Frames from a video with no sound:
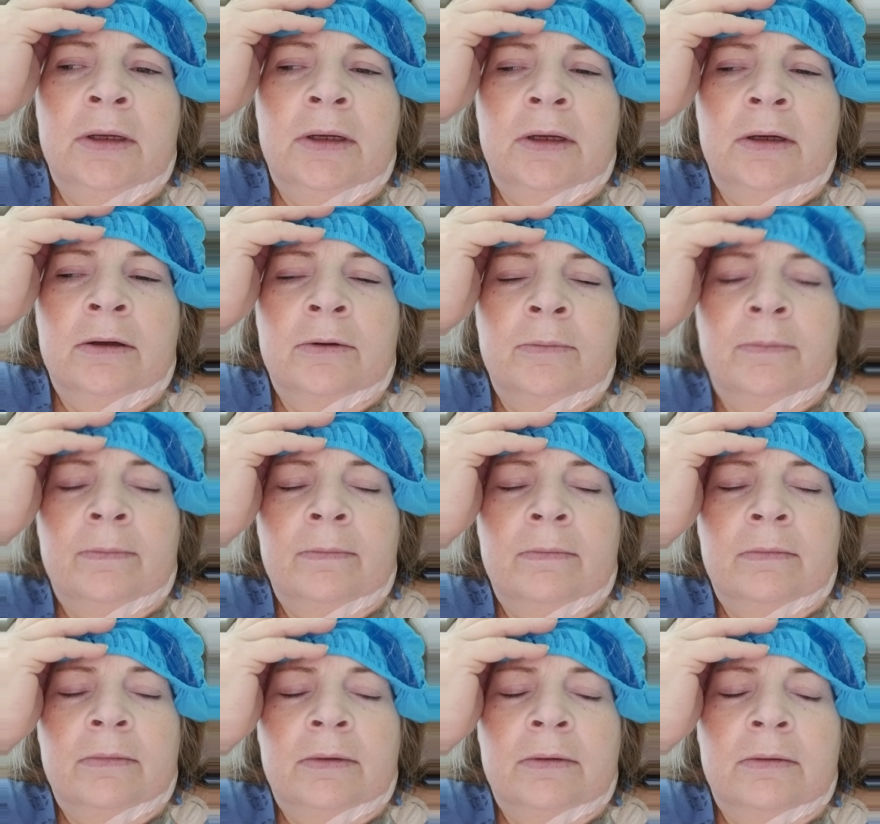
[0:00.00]

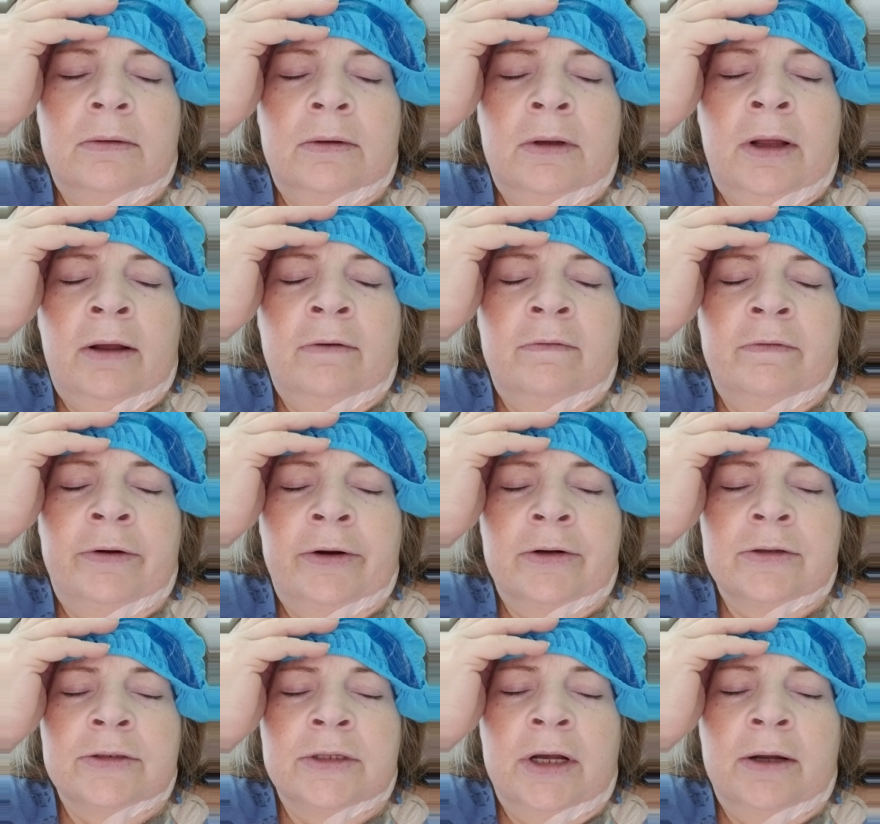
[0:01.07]
I have a
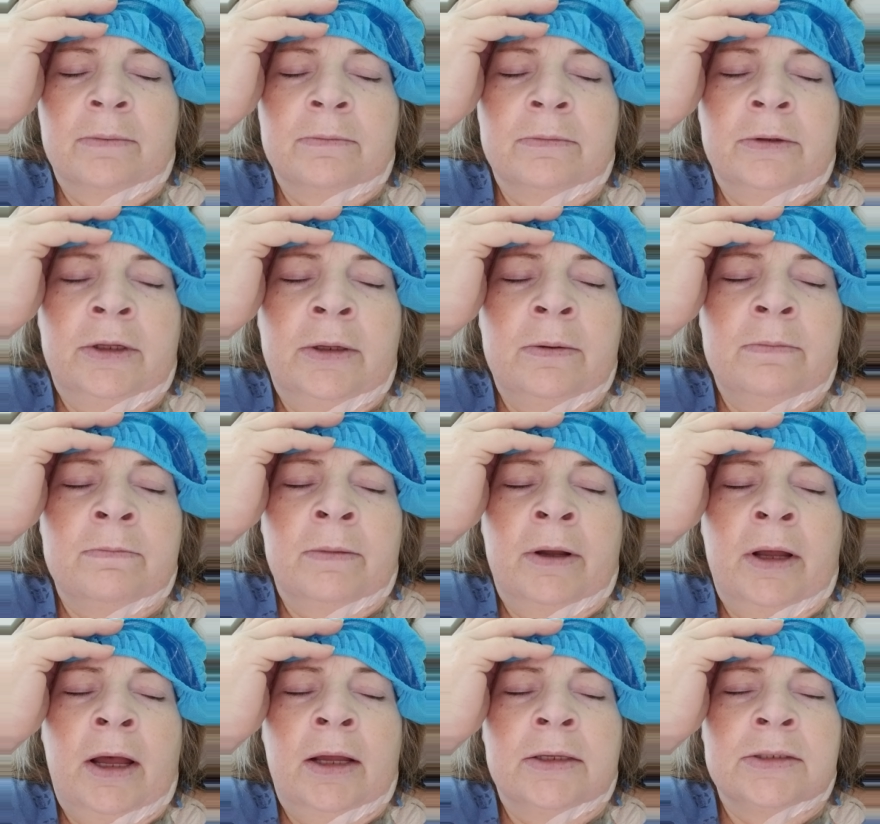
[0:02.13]
hard time keeping
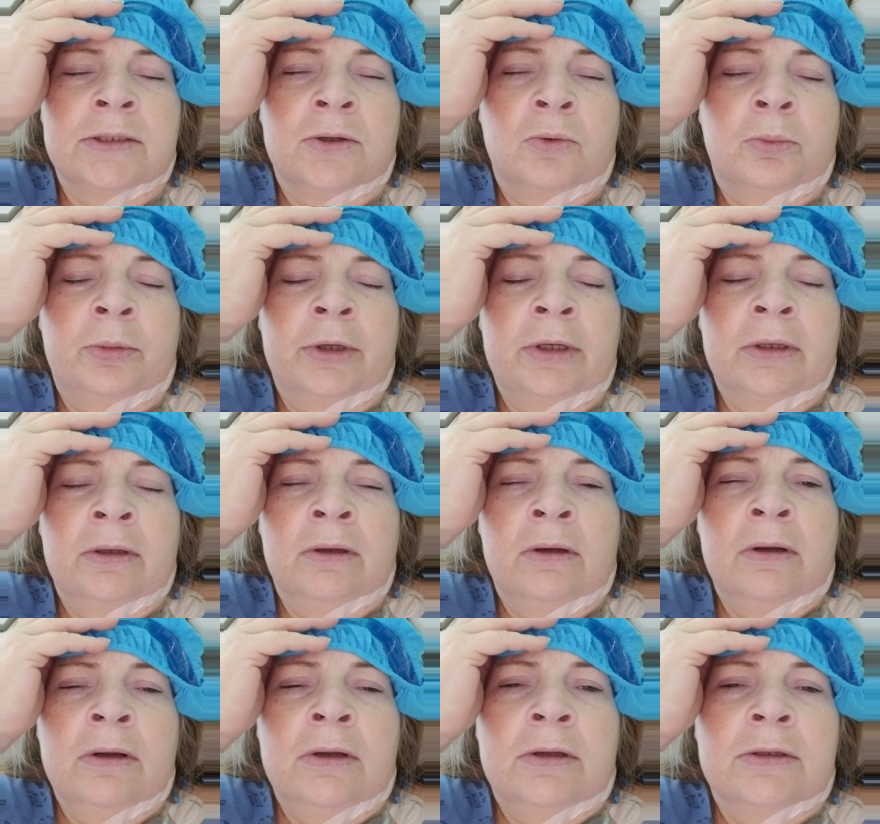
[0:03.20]
my eyes open.
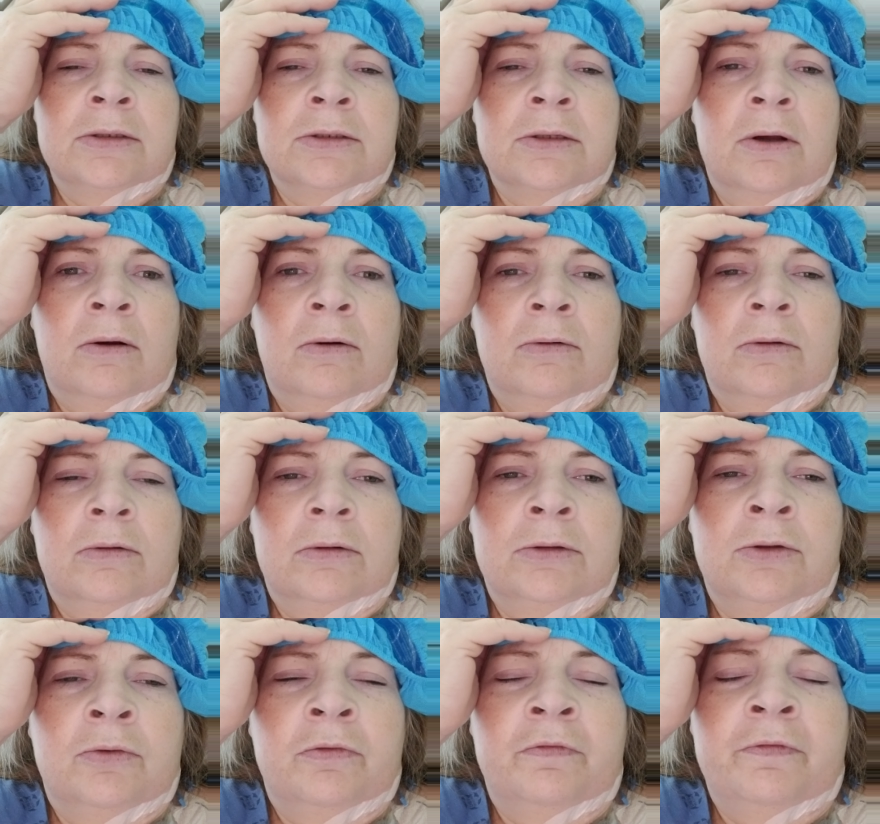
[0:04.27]
So,
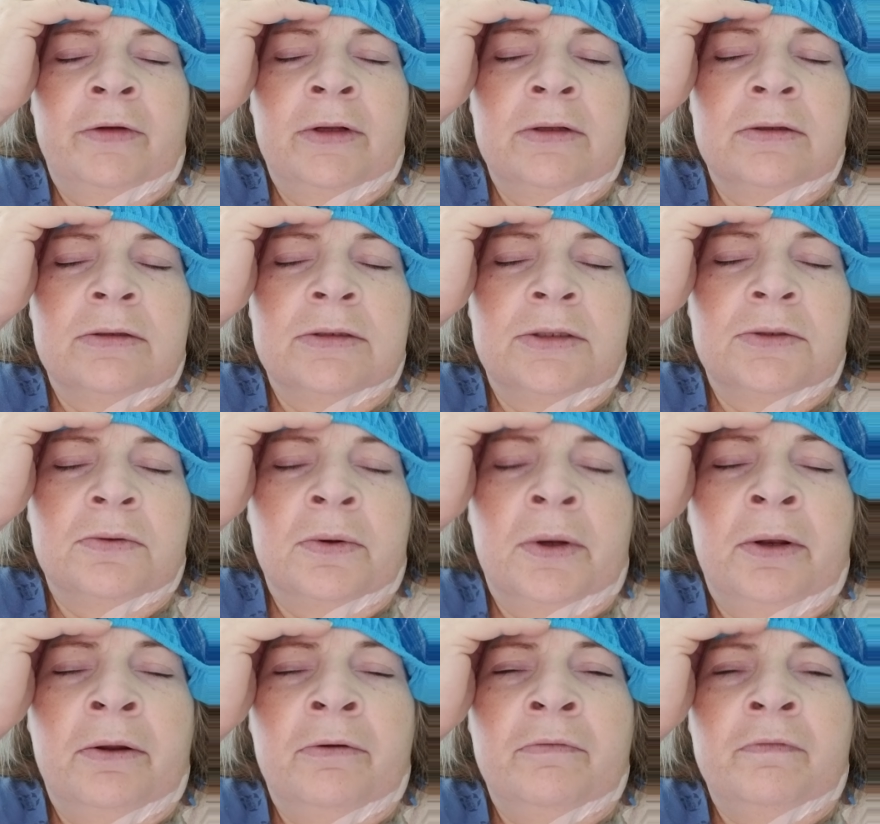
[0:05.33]
no offense to
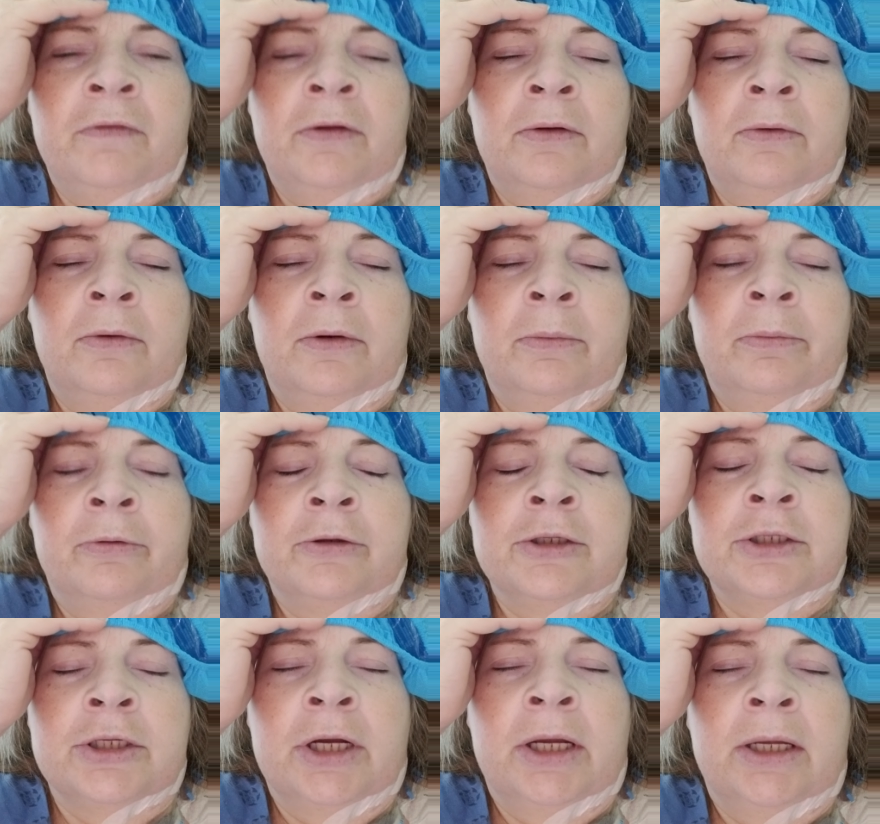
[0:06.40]
any of you. I
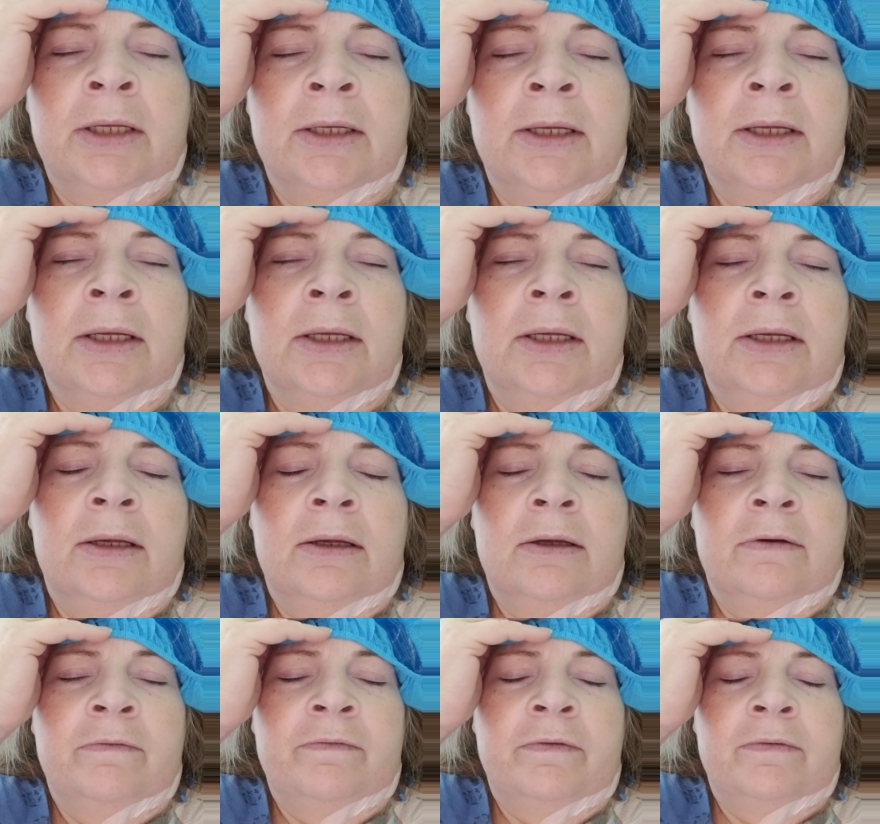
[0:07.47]
appreciate
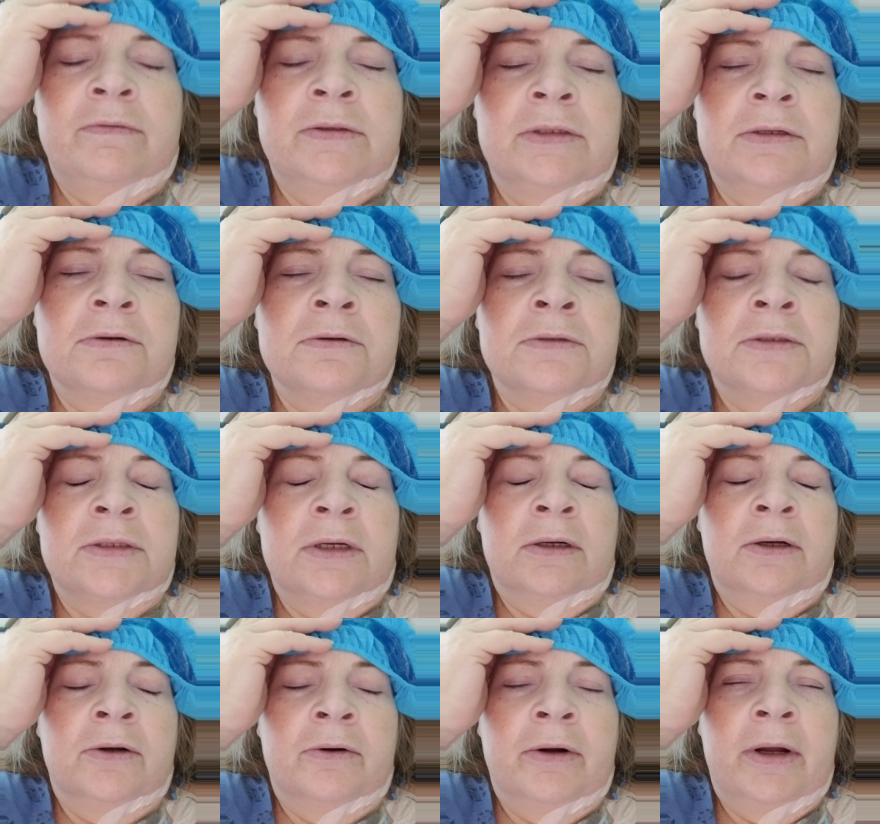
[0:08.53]
if you still
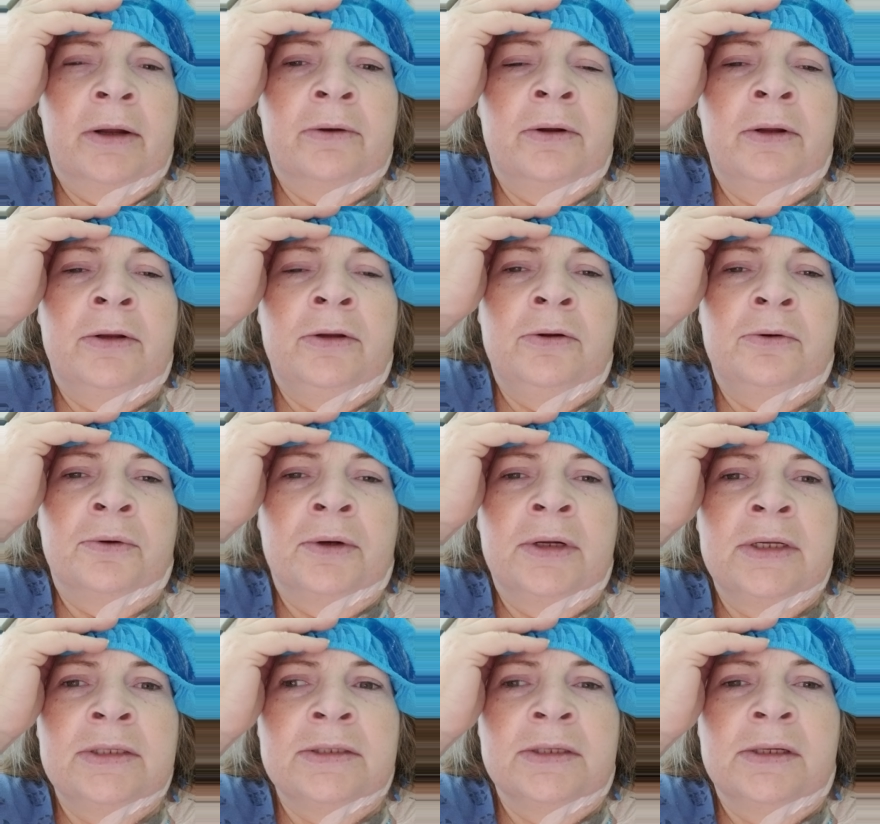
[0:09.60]
stuck around and you're
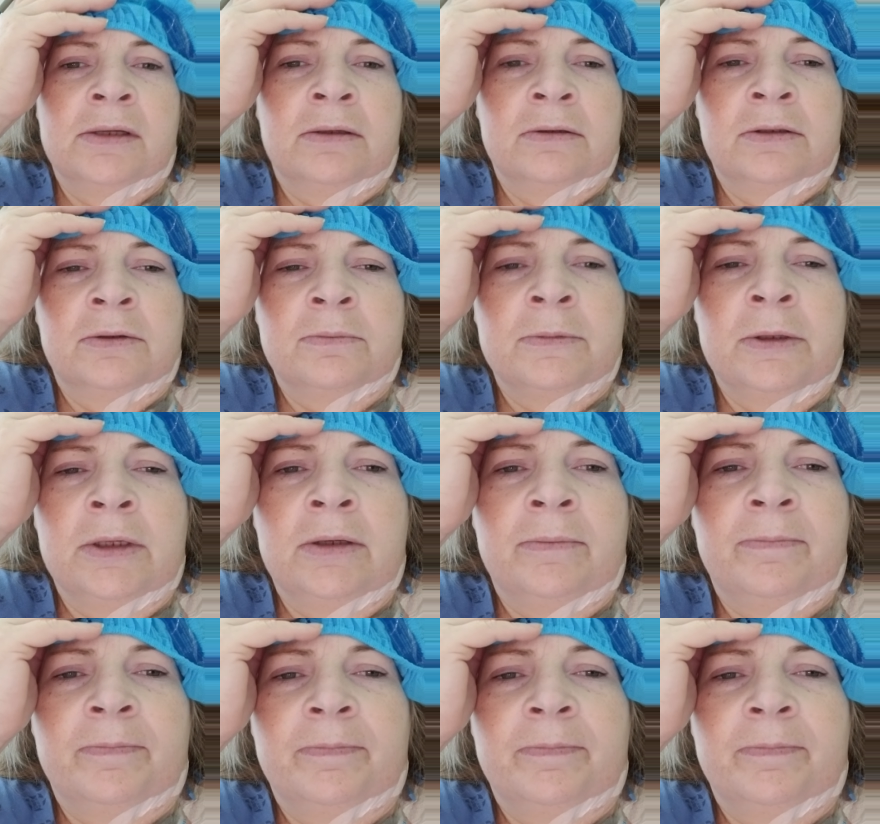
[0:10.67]
listening to me.